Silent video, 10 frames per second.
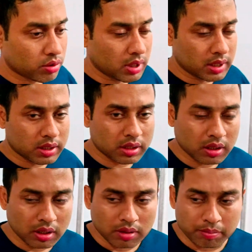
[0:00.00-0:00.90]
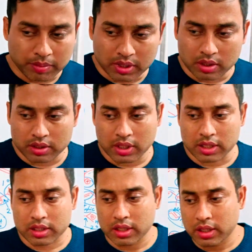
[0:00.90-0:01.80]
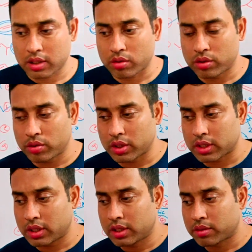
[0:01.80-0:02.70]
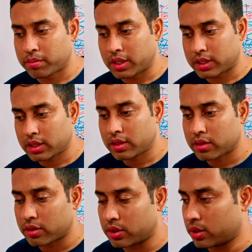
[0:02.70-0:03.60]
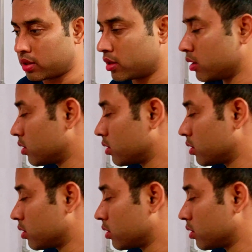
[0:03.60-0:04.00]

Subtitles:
well as extended conjugation is present here.